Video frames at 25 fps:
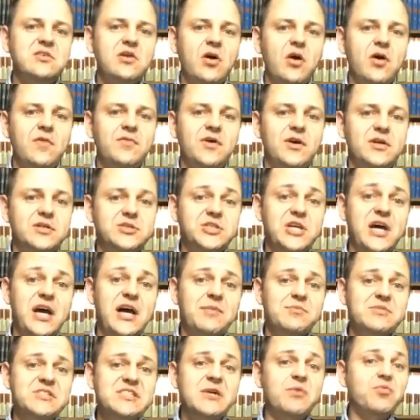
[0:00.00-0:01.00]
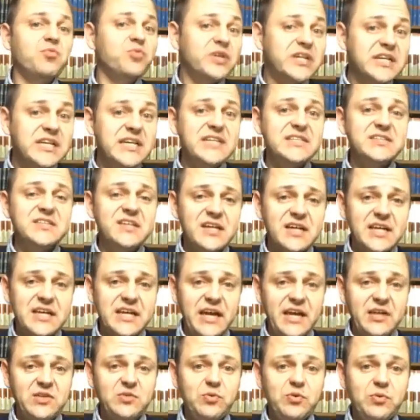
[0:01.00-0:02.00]
of our job is that we get to
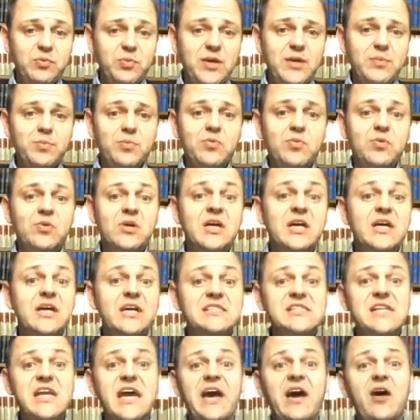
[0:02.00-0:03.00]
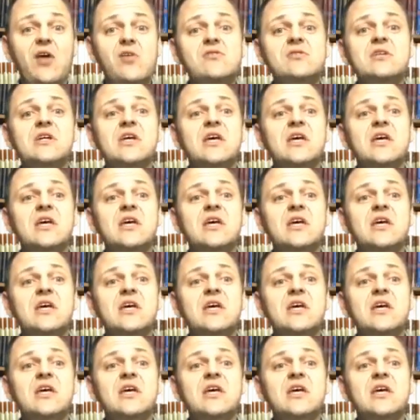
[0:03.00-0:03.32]
connect with people. Now,